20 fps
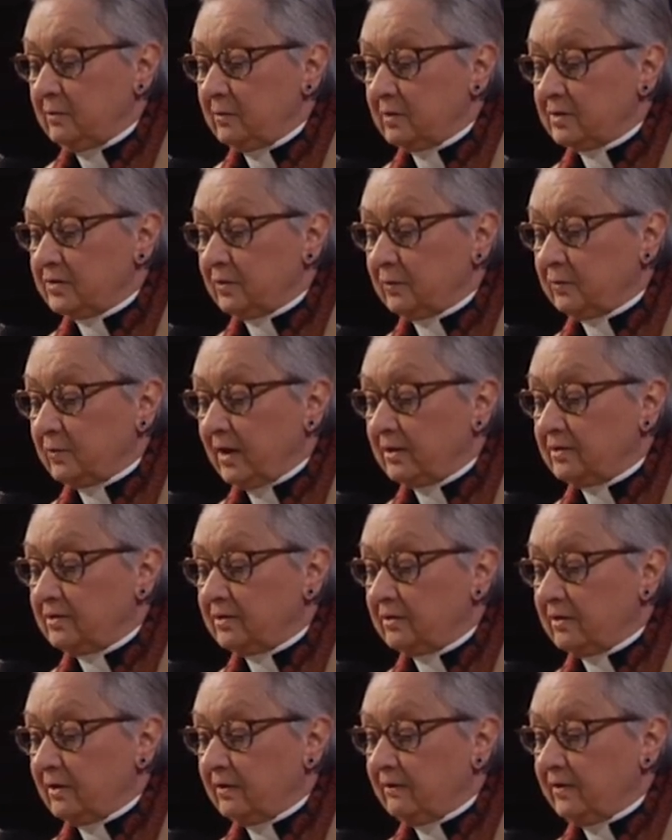he was the
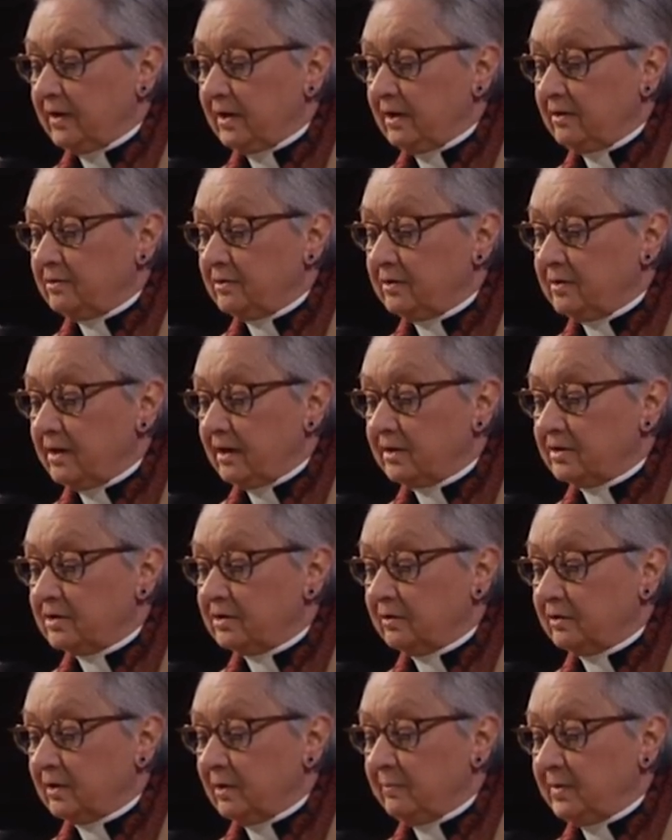rector of the
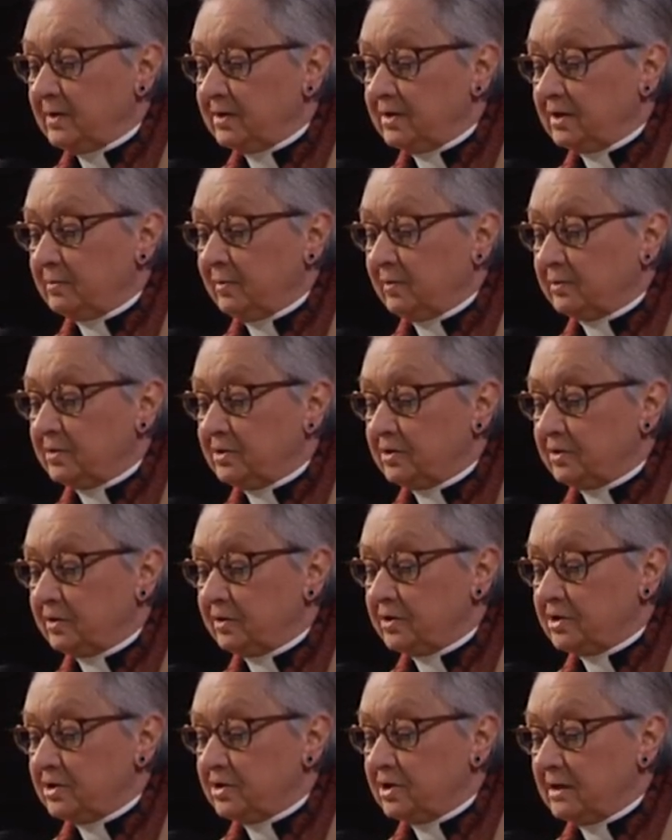International Episcopal
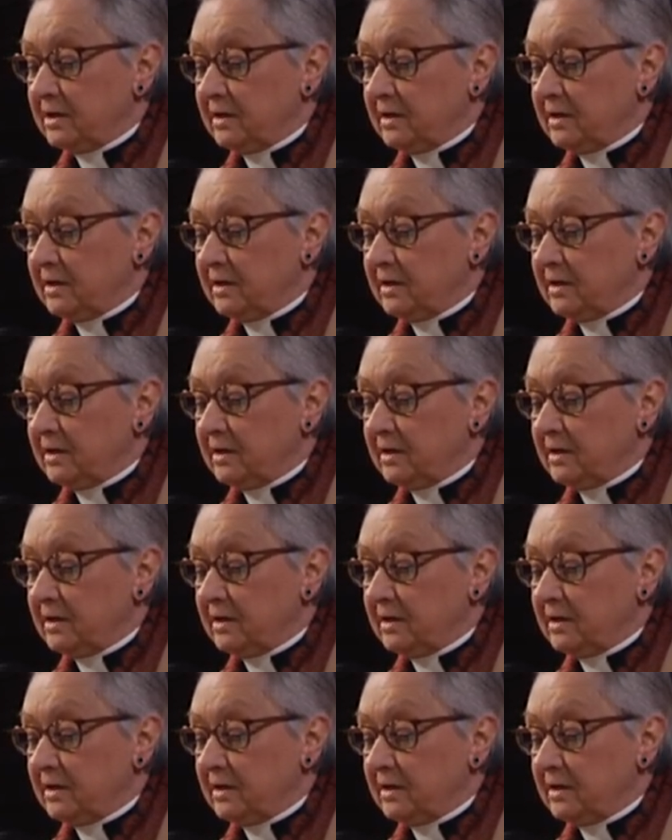Church